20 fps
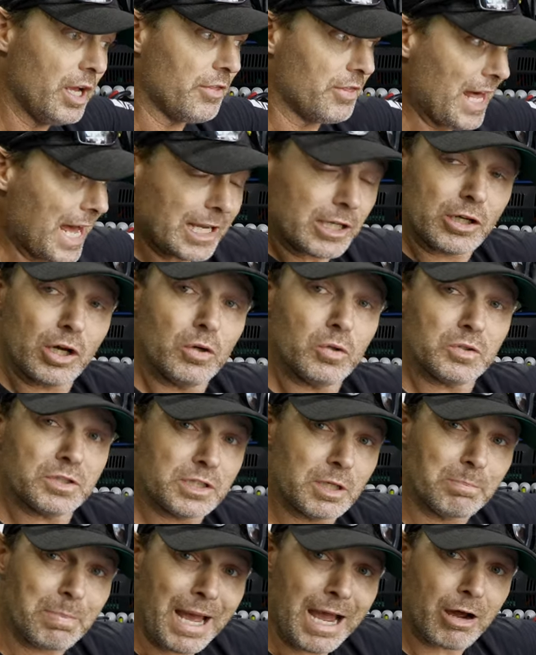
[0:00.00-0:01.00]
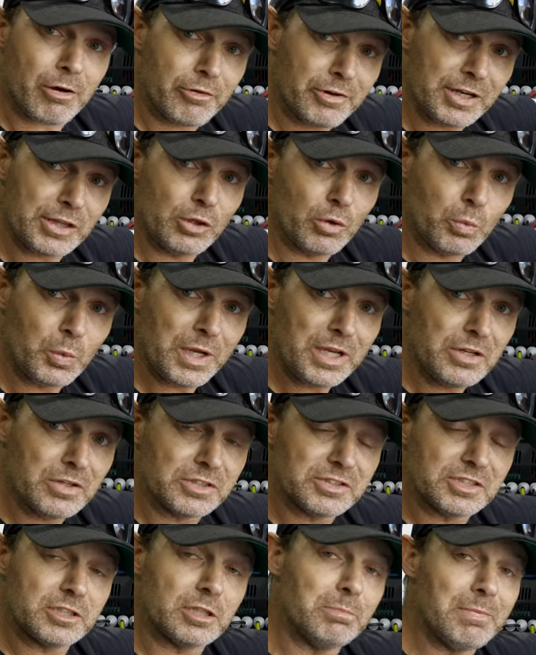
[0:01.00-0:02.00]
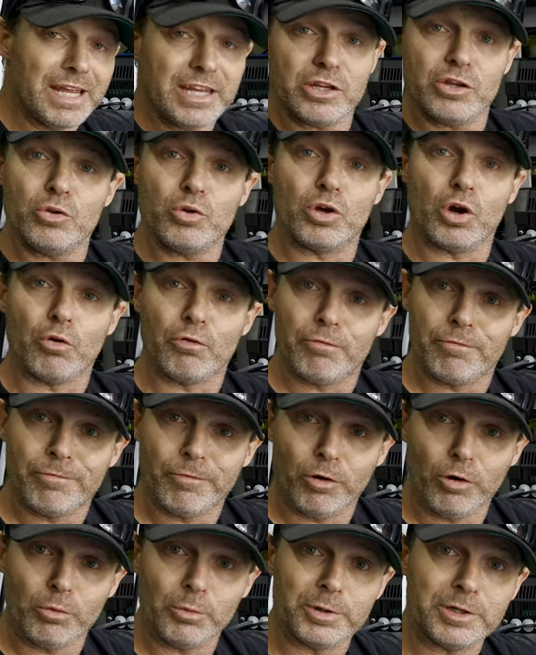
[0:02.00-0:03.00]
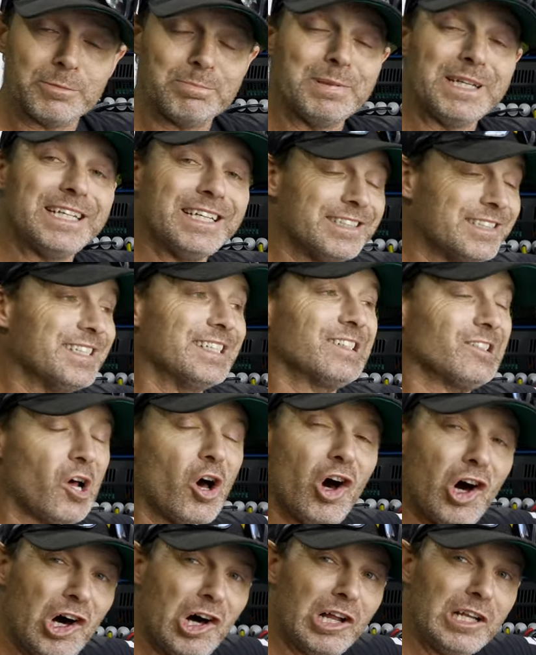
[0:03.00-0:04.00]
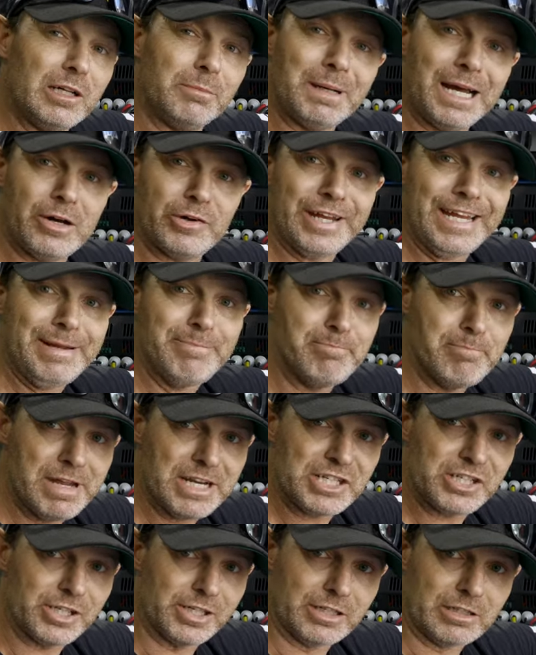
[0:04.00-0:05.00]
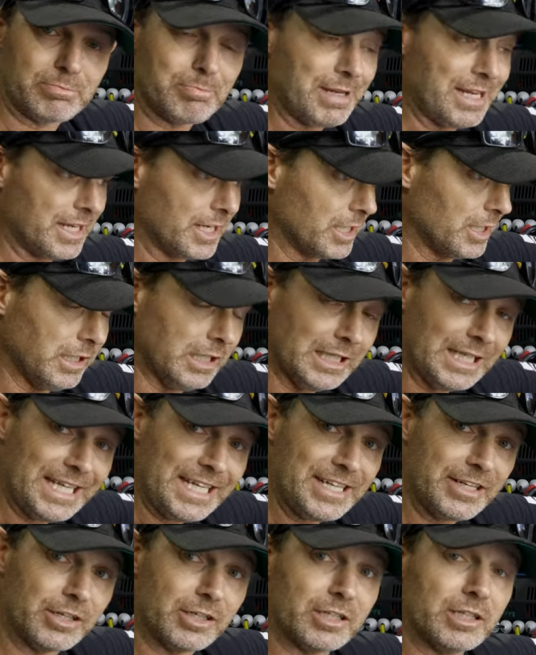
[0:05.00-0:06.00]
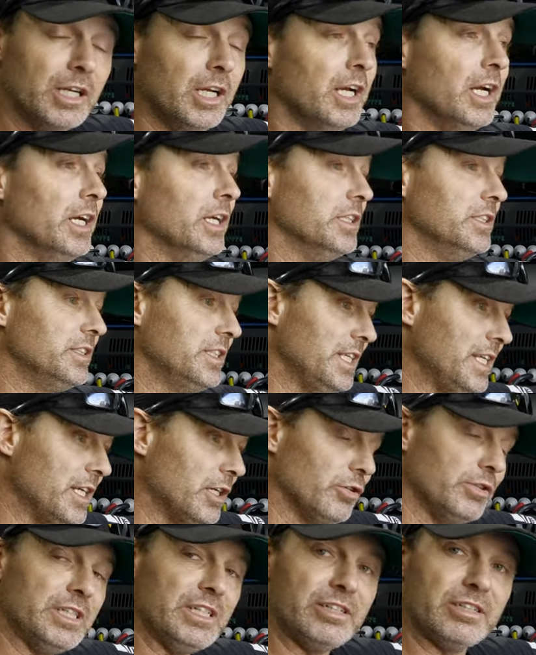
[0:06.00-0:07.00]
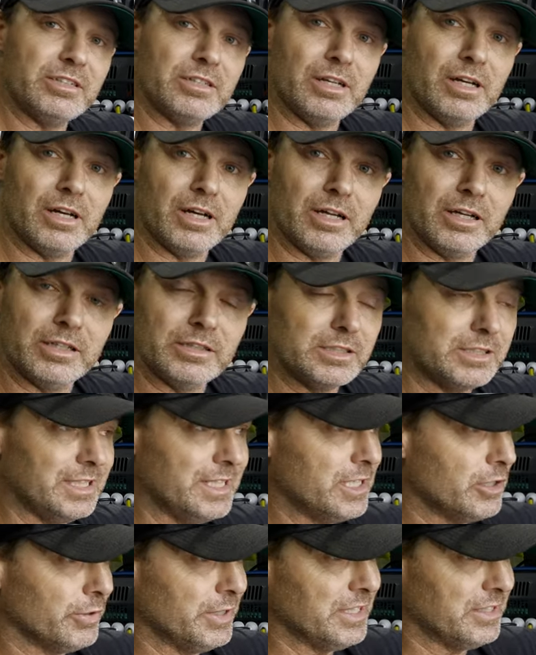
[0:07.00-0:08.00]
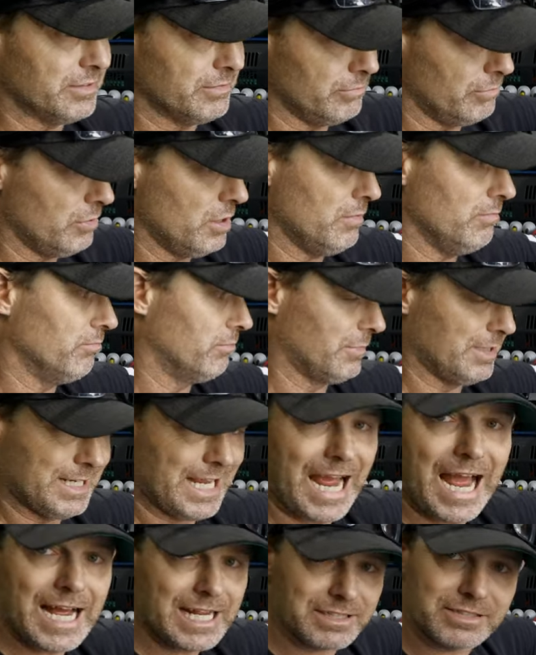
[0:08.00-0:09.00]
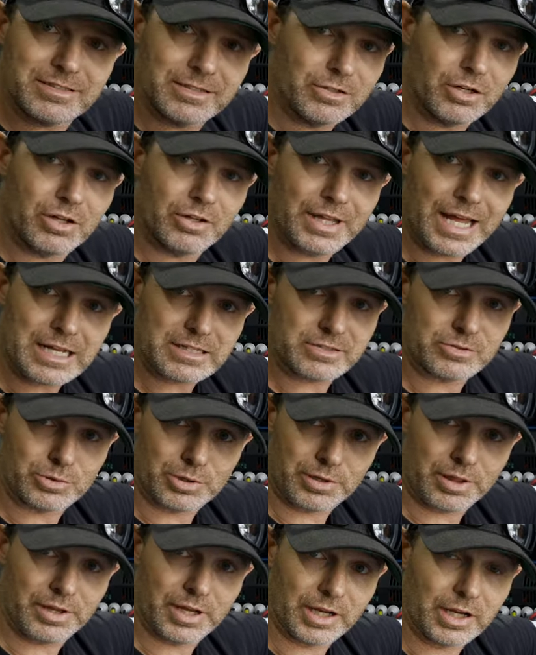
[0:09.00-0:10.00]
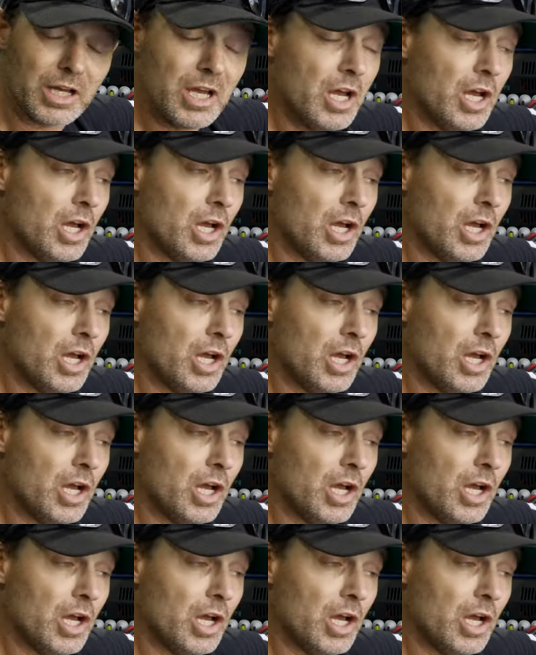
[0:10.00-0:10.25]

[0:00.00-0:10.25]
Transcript: that goes to powering the wheels to make you go forward, because it's all about emissions, being cleaner, decreased, uh, decreased gas and all that sort of thing.